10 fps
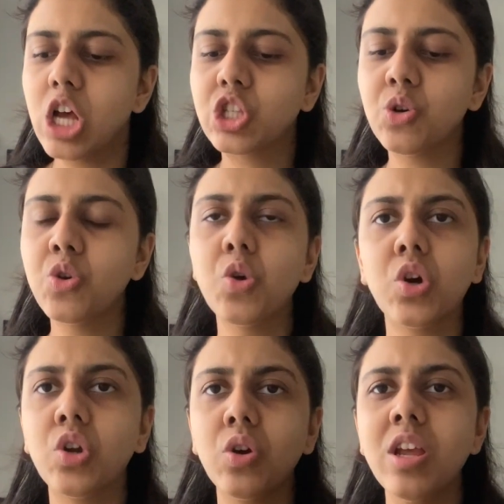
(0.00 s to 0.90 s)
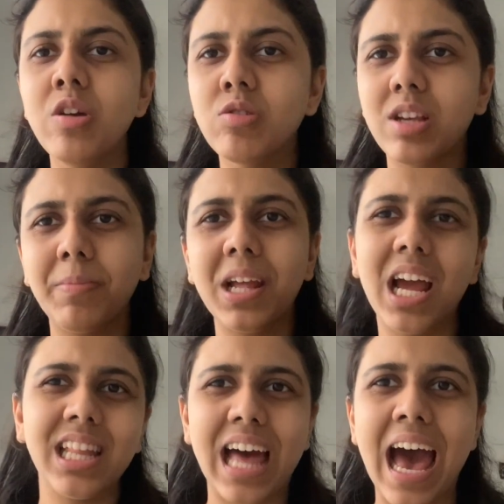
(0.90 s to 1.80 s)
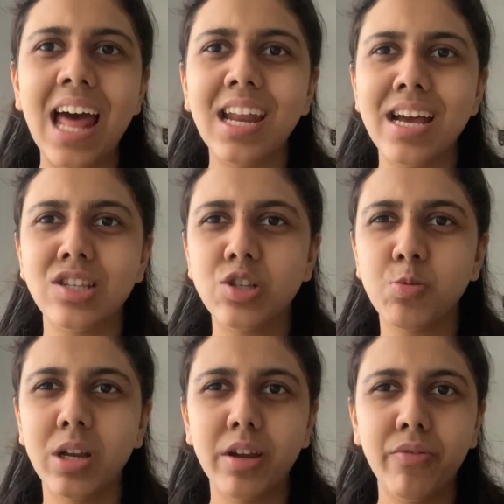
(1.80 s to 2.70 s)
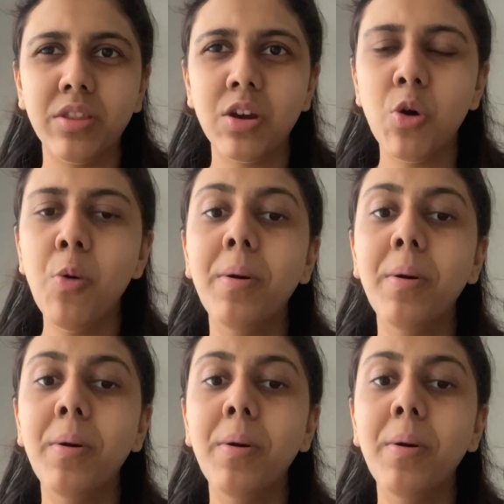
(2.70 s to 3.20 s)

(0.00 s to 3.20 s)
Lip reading: so you could totally use something like that as a sweetener for the dough,